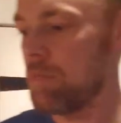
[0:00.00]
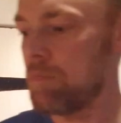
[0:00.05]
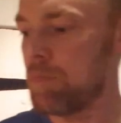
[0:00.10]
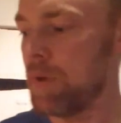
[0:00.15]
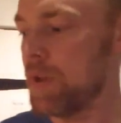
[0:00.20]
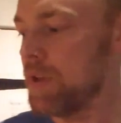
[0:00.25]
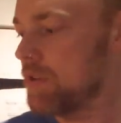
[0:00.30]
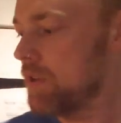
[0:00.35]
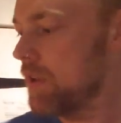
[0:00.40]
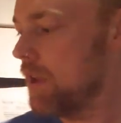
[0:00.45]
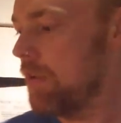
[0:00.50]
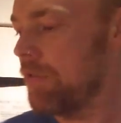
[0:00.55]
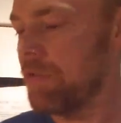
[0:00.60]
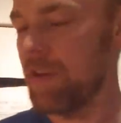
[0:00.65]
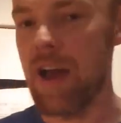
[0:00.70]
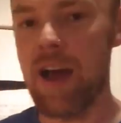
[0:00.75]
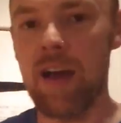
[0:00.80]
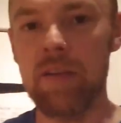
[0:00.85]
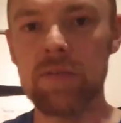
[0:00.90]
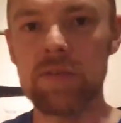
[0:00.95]
basically, if you
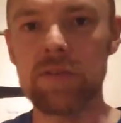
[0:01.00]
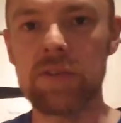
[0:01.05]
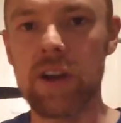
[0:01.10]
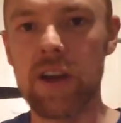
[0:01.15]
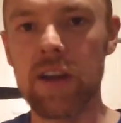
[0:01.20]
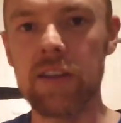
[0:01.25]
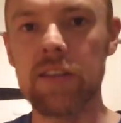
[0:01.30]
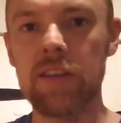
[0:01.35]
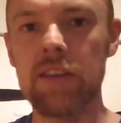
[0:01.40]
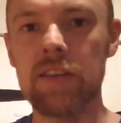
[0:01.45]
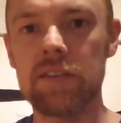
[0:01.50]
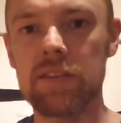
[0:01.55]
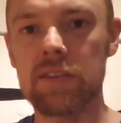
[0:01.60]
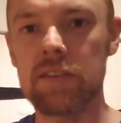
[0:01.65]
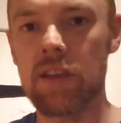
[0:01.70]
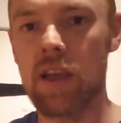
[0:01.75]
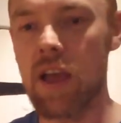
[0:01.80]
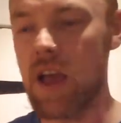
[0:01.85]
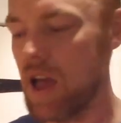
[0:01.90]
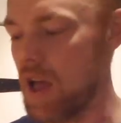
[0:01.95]
haven't tried these,
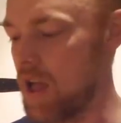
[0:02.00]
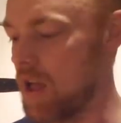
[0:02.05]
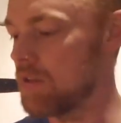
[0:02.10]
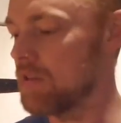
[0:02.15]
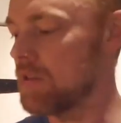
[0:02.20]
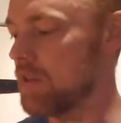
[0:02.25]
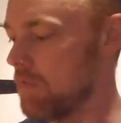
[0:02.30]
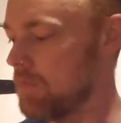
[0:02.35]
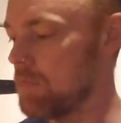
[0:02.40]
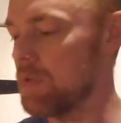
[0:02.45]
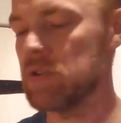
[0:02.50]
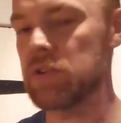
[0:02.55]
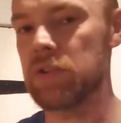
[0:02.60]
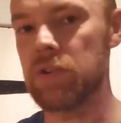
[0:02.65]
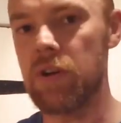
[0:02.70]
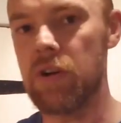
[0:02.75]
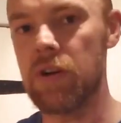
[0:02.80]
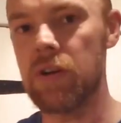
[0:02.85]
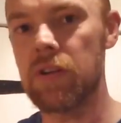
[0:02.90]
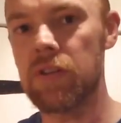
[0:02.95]
give them a
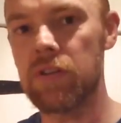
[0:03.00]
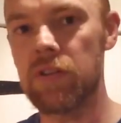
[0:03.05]
shot.